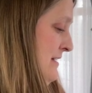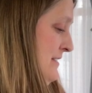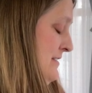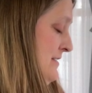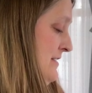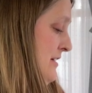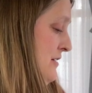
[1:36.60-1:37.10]

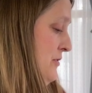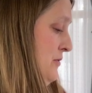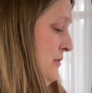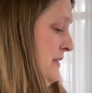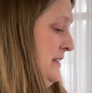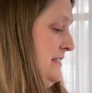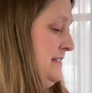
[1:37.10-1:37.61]

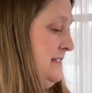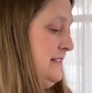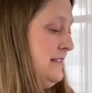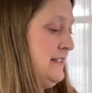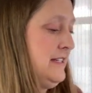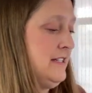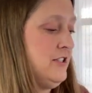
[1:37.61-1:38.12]
So this is
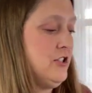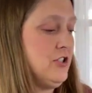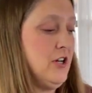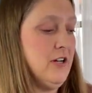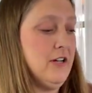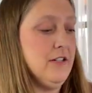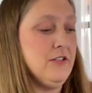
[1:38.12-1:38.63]
stitched
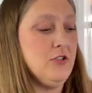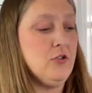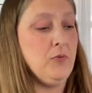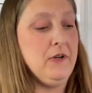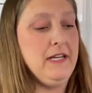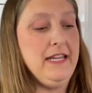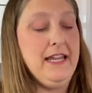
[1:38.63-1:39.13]
on
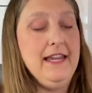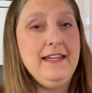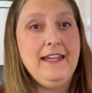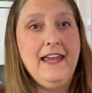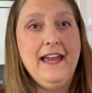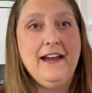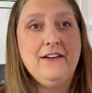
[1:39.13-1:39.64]
28
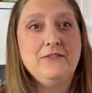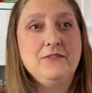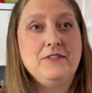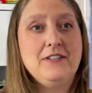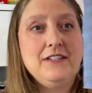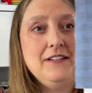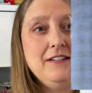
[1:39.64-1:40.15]

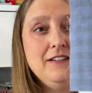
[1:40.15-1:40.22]
count